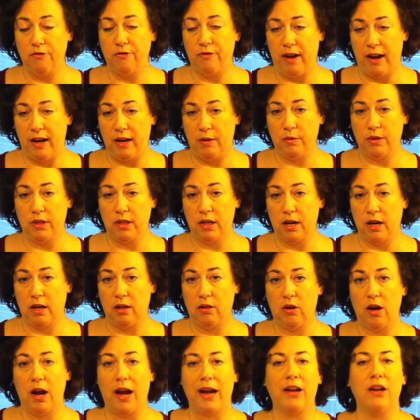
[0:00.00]
you're fighting with the
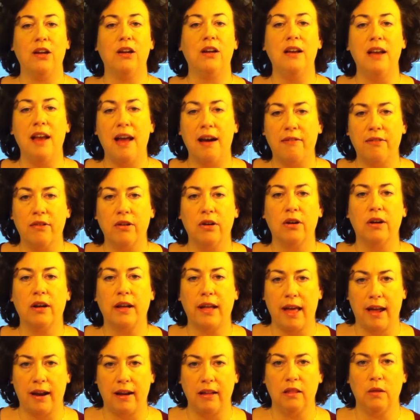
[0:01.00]
color. I could never
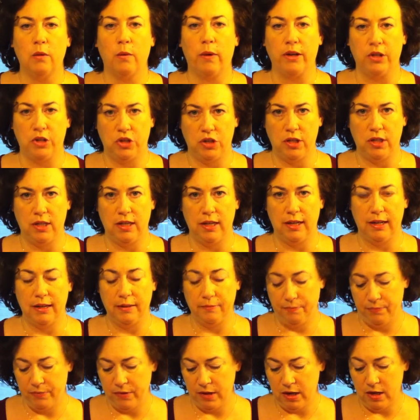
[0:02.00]
get it the way she did
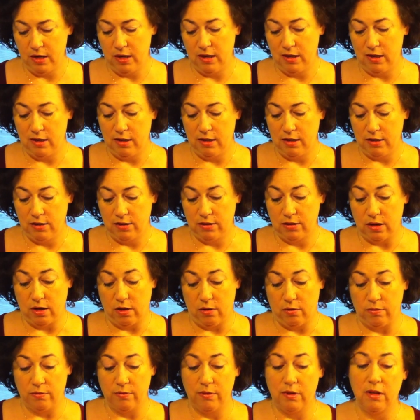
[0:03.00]
it.
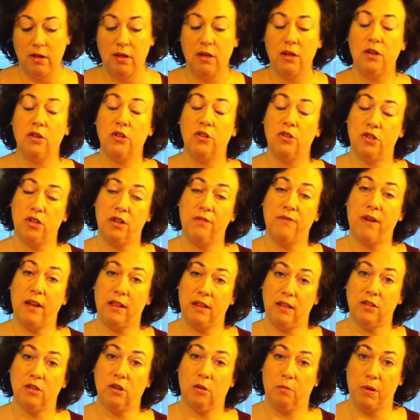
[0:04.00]
So she
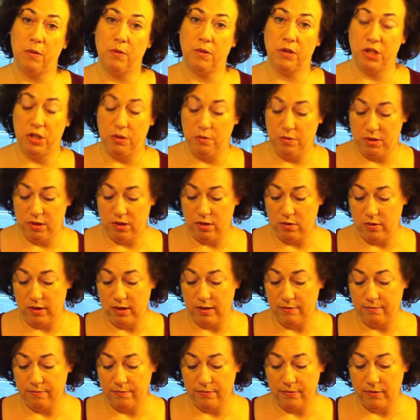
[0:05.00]
finally told me what she was
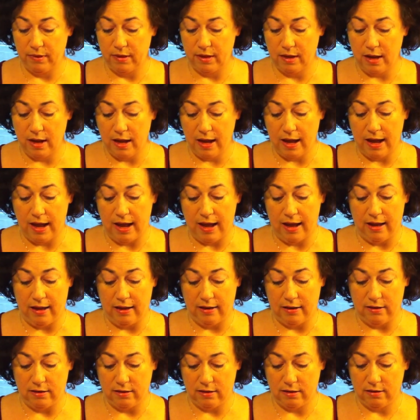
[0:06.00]
doing.
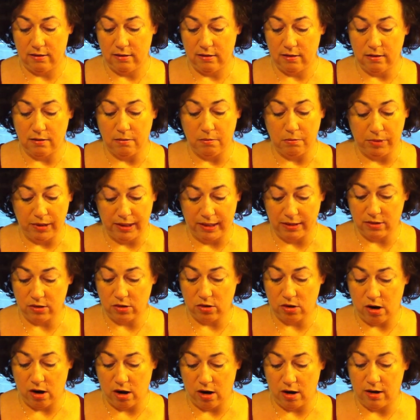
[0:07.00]
And bless
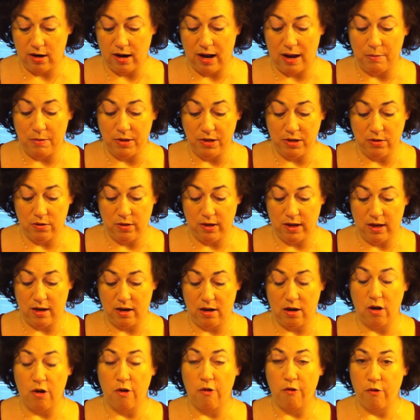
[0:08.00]
her heart, I've been doing
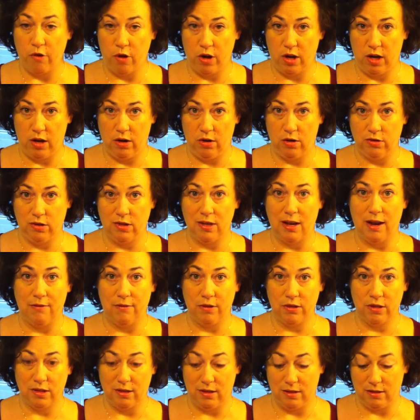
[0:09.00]
it for years,
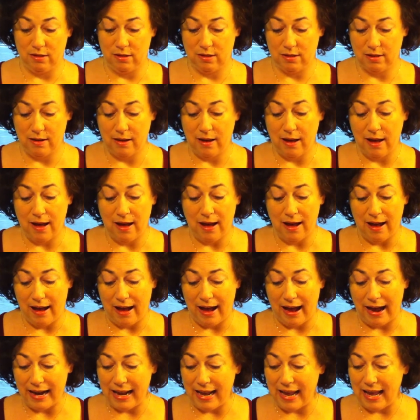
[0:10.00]
ever since.
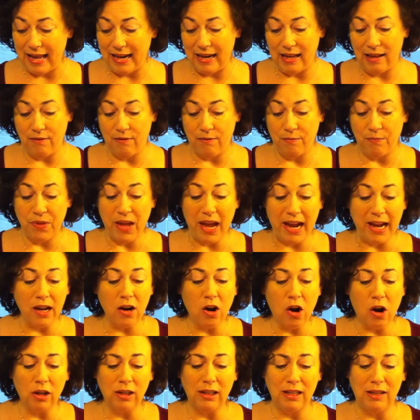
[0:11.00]
I can
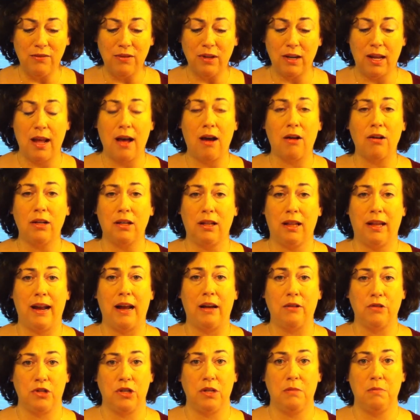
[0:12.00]
hardly even calculate
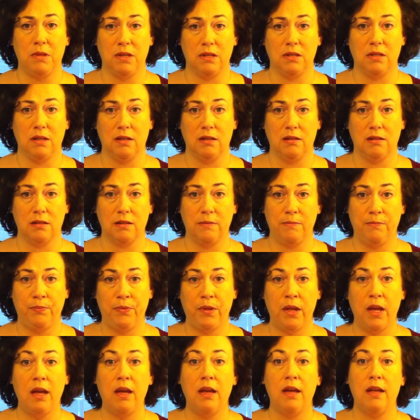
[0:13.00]
how cheap this is.
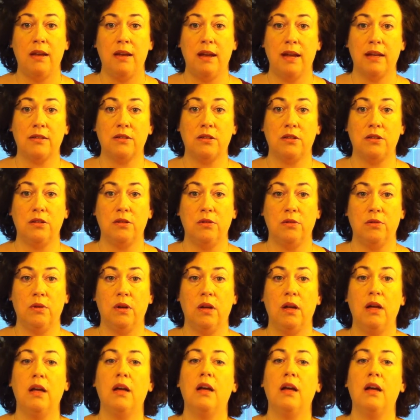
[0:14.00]
Next to,